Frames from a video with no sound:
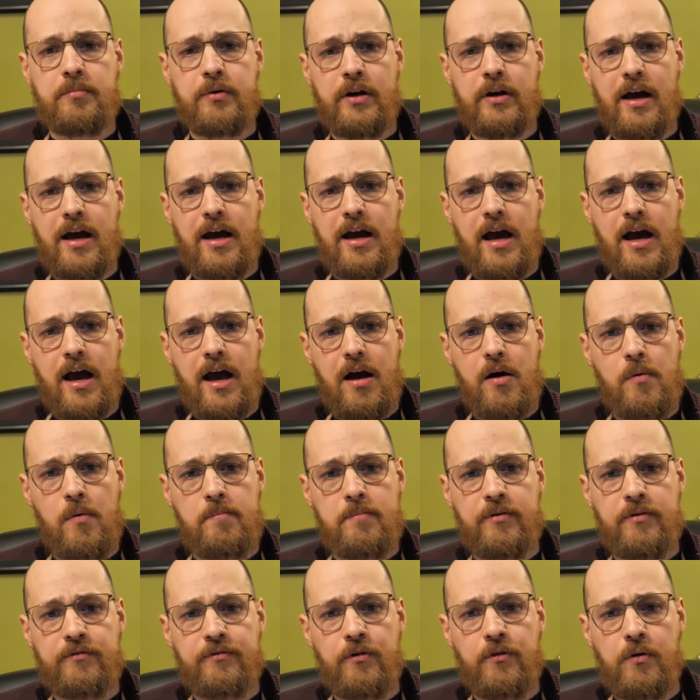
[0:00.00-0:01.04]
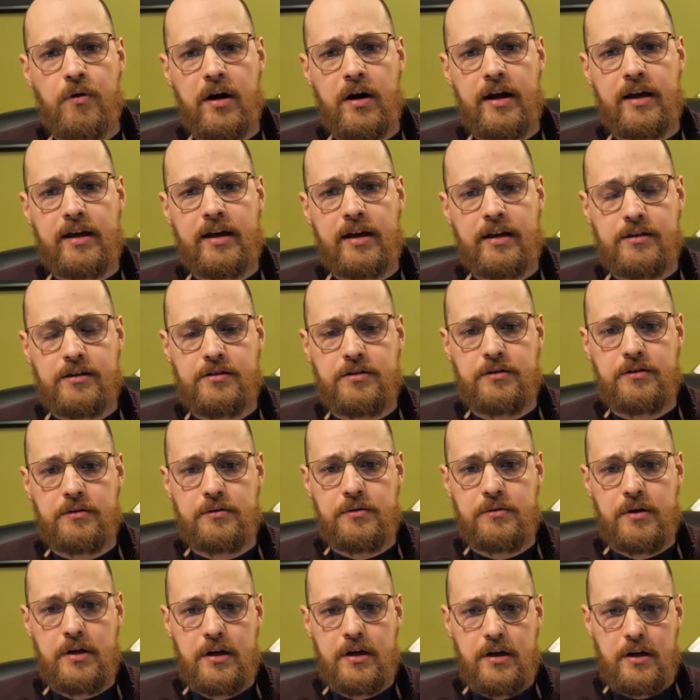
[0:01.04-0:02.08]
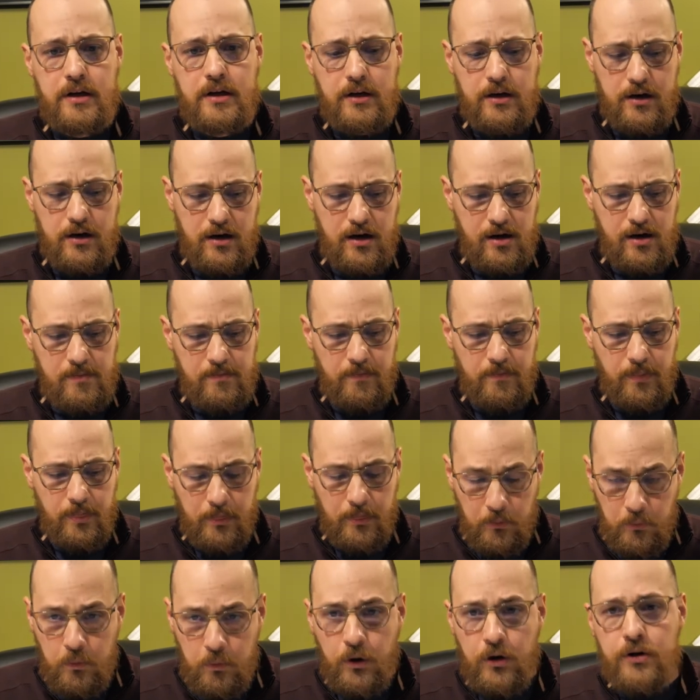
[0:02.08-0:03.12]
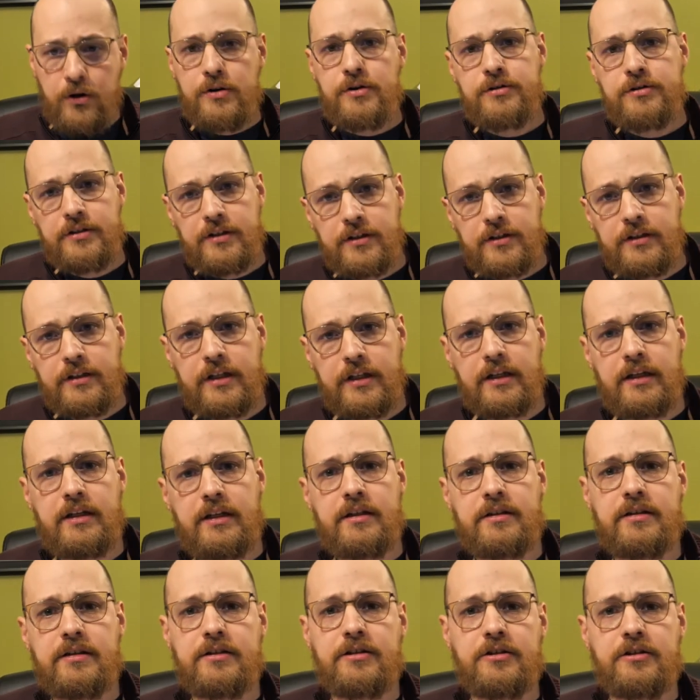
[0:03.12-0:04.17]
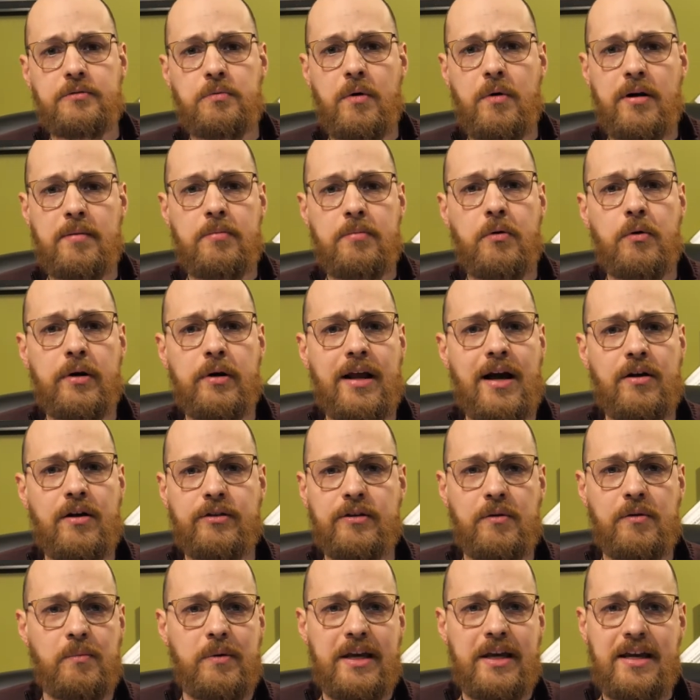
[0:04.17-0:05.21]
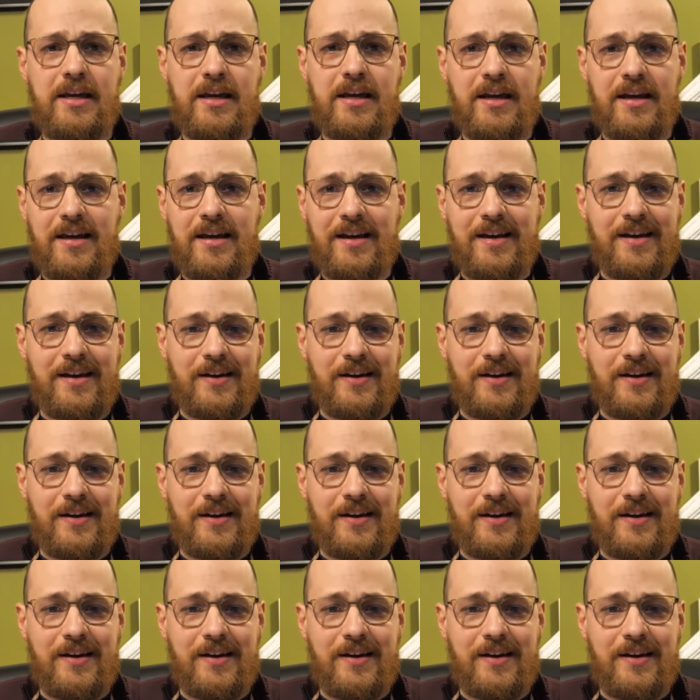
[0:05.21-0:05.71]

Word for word: But I, I, before I get to um, words and deeds, I just want to point out that we